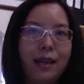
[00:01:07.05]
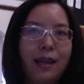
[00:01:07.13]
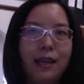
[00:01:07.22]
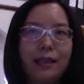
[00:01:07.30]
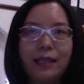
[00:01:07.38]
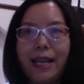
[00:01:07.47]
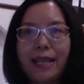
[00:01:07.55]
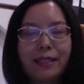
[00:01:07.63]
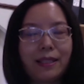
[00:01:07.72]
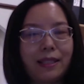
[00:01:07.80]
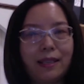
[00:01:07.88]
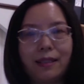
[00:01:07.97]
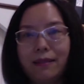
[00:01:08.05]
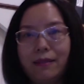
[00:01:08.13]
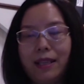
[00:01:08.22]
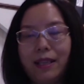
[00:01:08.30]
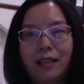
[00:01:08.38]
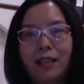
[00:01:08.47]
And cancer
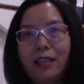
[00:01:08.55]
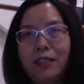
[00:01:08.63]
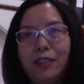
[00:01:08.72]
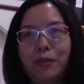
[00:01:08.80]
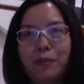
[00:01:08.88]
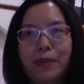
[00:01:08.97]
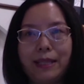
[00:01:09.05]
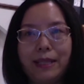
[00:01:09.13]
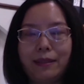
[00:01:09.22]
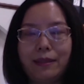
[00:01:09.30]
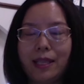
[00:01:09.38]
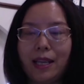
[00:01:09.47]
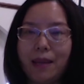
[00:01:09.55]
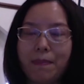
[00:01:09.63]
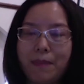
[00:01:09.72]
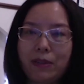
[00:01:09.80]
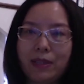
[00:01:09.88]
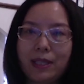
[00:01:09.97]
occurs when the
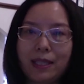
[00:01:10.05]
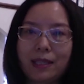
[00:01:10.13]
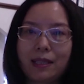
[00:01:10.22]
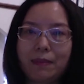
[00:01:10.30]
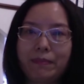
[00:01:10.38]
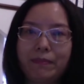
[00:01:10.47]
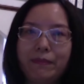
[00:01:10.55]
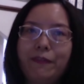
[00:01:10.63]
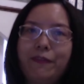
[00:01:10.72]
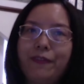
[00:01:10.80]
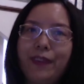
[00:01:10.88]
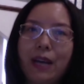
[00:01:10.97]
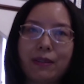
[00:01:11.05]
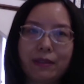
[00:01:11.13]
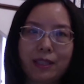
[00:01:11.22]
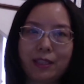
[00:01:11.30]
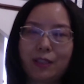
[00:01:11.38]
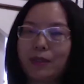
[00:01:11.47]
immune system
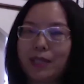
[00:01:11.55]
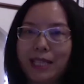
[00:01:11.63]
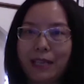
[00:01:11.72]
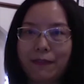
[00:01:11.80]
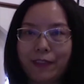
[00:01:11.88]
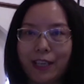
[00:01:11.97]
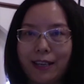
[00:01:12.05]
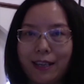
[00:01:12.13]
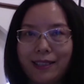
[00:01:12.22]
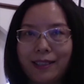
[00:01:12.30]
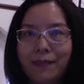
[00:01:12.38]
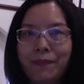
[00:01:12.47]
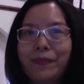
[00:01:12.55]
fails to safeguard.